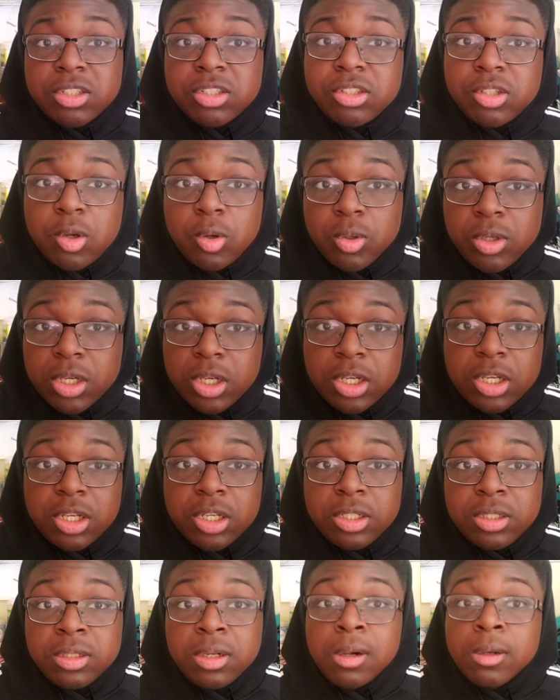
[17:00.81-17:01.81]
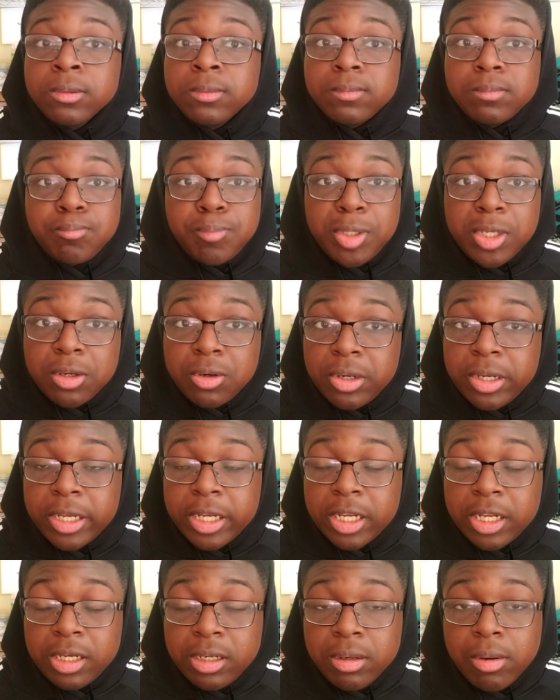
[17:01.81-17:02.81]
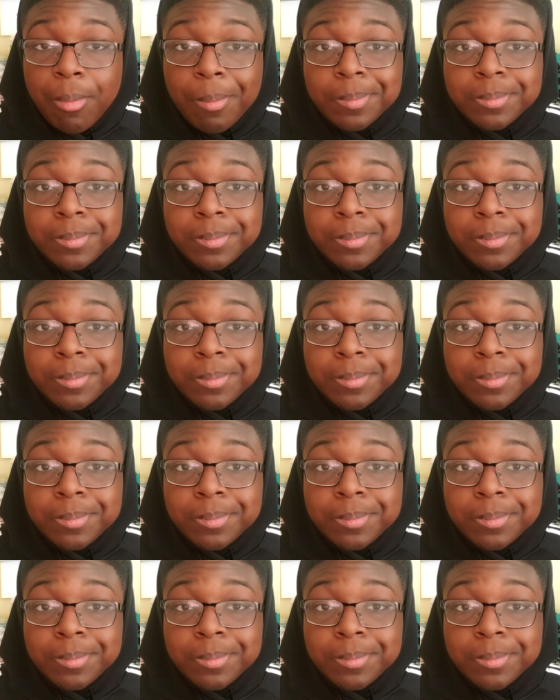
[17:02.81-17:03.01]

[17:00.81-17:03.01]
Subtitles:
so good. Period.